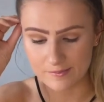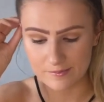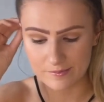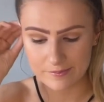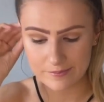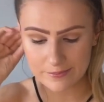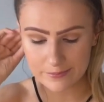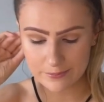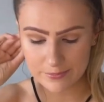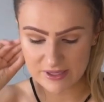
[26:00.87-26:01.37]

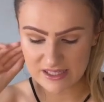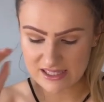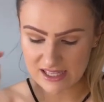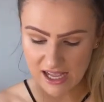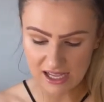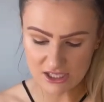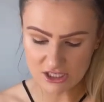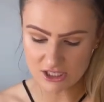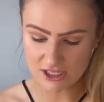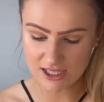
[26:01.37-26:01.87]
but it's
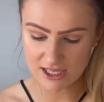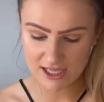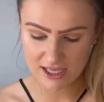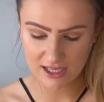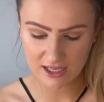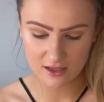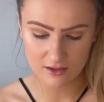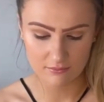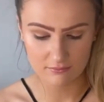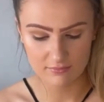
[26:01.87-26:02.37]

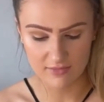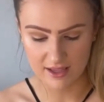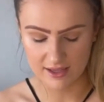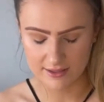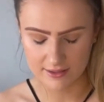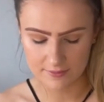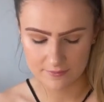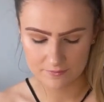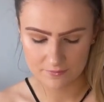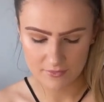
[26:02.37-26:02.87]
actually like
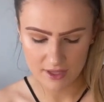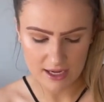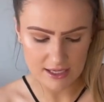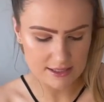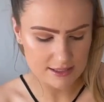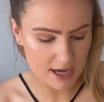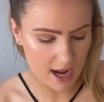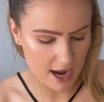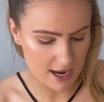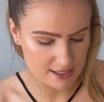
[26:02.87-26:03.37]
it's
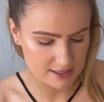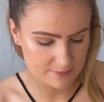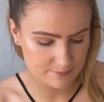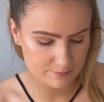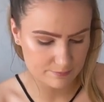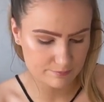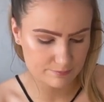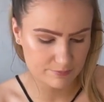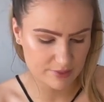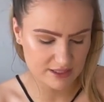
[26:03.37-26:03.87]
nice
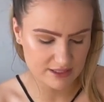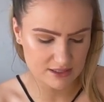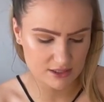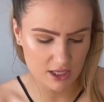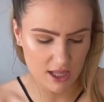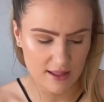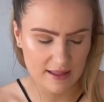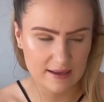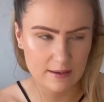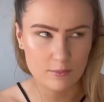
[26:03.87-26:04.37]
but it's
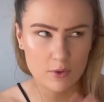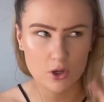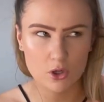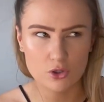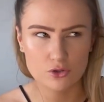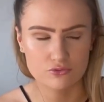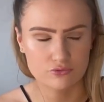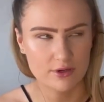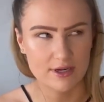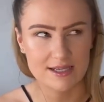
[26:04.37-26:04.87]
like I'm not
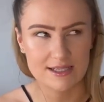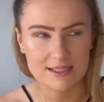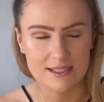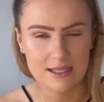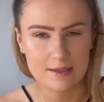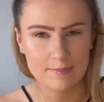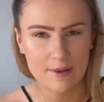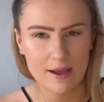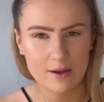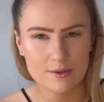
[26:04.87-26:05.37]
crazy
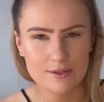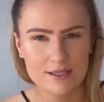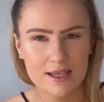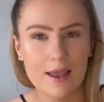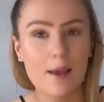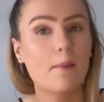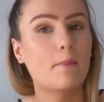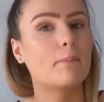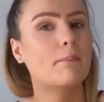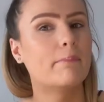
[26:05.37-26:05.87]
about it
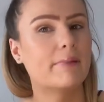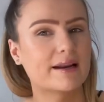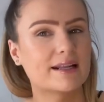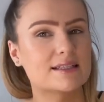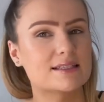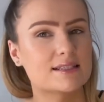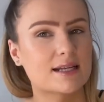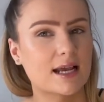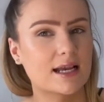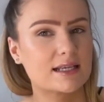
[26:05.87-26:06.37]
but it's
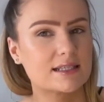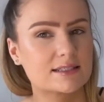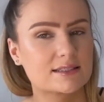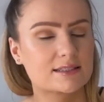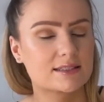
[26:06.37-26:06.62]
nice